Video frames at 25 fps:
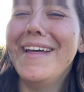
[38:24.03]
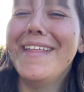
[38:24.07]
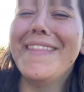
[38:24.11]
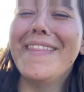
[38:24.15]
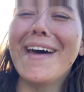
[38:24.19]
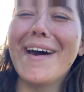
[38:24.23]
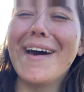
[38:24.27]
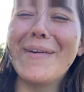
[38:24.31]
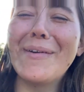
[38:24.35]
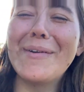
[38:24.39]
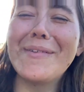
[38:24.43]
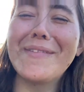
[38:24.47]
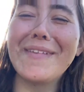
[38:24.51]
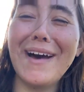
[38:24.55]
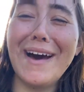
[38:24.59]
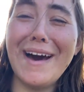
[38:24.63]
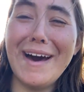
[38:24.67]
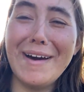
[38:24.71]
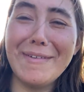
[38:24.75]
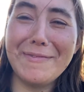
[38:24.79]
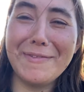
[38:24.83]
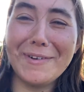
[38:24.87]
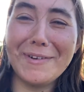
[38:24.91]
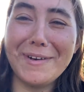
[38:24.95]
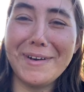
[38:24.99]
That was
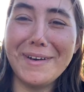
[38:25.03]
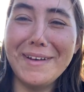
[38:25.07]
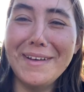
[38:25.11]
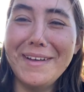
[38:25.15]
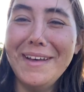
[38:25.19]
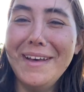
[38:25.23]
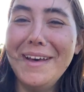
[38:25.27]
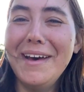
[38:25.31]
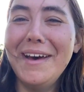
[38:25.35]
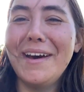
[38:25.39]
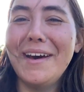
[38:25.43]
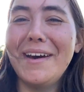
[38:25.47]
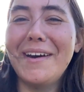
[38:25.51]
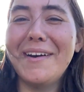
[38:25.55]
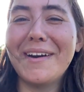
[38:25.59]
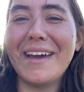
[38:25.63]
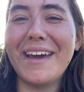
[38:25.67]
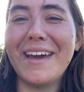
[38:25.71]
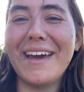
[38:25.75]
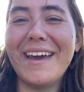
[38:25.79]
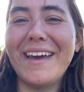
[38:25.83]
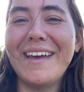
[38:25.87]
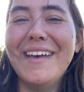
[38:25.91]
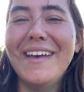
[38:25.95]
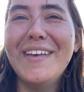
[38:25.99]
awful.
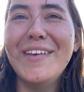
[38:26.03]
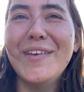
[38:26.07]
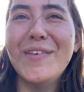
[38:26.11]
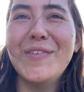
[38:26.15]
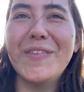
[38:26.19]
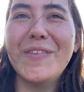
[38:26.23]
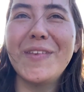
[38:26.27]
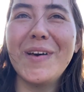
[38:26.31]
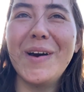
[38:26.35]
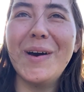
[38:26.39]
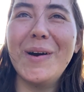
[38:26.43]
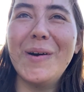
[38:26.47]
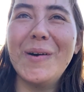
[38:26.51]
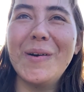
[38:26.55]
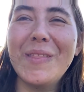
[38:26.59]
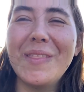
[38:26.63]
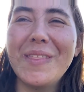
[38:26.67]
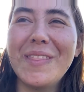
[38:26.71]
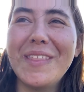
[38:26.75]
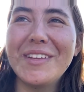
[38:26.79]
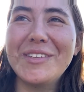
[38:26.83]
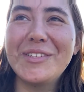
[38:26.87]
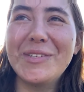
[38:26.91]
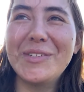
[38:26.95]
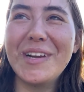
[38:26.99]
Okay, so
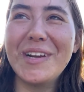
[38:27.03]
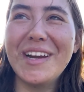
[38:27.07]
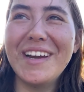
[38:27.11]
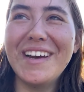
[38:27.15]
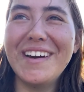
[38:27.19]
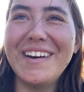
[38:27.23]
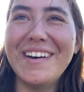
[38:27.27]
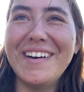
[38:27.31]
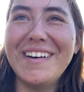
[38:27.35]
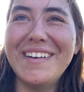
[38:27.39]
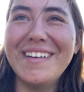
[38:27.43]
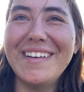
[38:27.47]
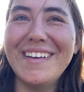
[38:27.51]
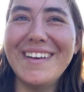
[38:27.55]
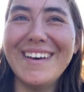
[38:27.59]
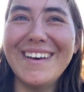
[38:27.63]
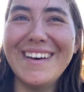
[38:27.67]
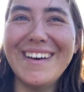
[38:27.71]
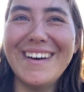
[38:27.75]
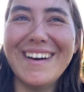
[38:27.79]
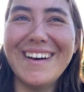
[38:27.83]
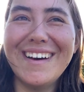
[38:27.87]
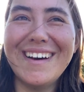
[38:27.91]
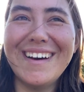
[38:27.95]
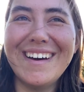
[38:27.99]
the trail
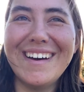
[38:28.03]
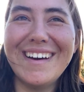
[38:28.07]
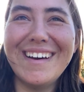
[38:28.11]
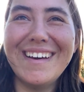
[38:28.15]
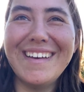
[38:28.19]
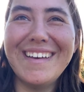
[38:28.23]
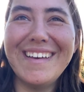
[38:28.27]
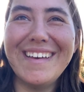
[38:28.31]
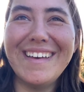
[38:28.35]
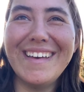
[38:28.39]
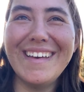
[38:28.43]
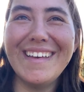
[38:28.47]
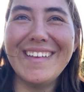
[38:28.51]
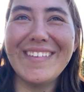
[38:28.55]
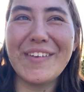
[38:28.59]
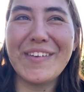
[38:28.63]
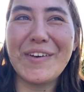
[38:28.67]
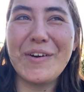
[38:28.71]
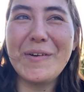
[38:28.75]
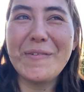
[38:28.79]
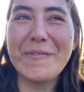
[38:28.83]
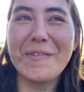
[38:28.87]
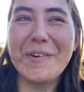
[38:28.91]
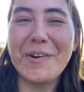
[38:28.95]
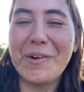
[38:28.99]
is
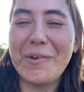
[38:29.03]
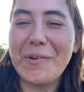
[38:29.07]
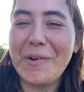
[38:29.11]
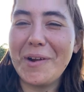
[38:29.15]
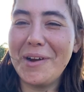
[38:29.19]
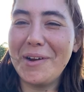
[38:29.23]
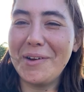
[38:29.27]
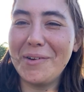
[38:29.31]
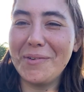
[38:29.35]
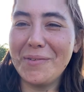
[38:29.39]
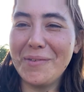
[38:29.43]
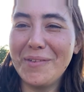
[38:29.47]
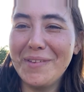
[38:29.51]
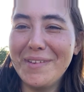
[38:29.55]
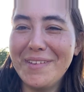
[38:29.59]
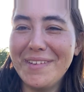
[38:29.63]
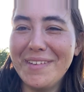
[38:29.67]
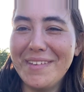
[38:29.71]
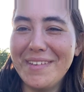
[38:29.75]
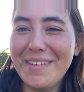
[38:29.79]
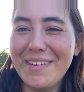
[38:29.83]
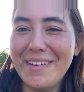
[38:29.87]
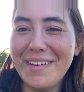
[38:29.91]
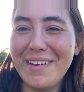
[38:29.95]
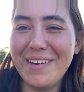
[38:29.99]

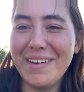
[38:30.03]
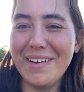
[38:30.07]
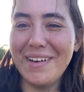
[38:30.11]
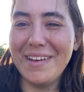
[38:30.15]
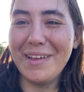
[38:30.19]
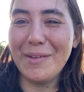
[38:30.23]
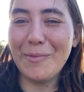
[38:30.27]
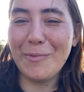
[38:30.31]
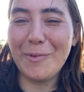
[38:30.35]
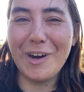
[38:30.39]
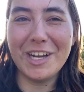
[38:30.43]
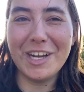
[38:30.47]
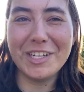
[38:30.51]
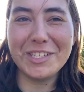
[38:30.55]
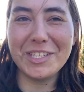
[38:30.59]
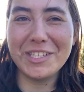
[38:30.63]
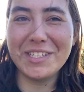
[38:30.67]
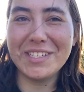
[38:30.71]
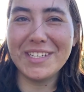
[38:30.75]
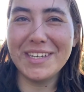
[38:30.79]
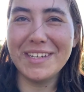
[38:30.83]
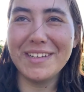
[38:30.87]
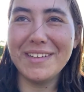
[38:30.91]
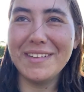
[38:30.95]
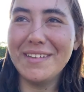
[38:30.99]
overgrown in
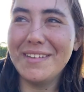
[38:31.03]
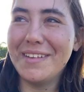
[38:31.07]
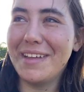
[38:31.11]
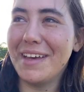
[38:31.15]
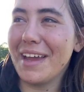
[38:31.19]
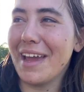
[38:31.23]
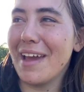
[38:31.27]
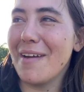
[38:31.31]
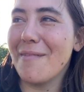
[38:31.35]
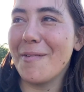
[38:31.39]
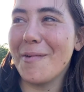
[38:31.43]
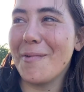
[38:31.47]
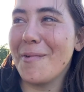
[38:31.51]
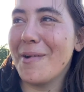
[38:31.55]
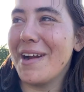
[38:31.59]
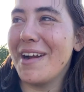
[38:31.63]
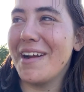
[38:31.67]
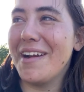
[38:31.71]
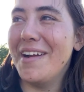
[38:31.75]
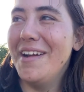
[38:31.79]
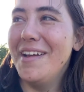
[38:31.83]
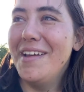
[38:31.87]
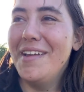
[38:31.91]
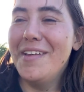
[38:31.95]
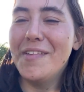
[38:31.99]
Washington, like
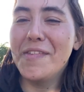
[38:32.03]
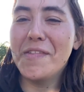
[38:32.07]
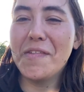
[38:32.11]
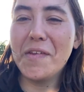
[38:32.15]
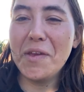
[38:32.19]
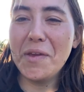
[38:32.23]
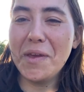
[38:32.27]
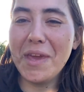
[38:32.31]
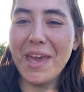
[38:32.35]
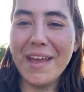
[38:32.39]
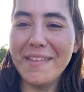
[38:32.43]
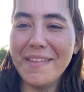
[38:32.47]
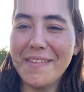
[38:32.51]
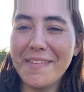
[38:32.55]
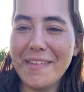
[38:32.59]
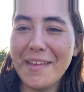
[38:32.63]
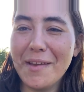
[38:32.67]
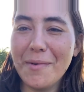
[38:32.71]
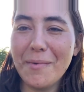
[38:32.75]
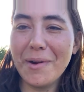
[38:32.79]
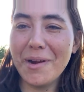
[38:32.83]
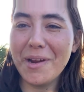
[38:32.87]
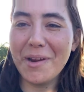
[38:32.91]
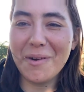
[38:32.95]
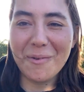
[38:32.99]
everywhere, so you can't see
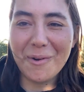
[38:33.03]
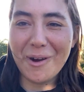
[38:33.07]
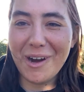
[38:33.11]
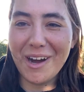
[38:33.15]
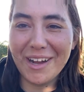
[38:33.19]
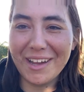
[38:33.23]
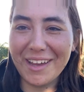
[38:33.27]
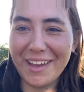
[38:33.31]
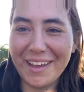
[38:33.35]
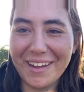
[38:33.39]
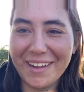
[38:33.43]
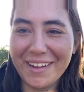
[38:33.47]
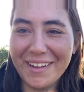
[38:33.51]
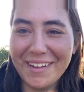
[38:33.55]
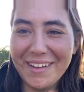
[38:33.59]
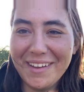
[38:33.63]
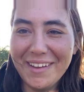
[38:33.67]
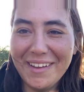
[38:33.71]
where you're walking.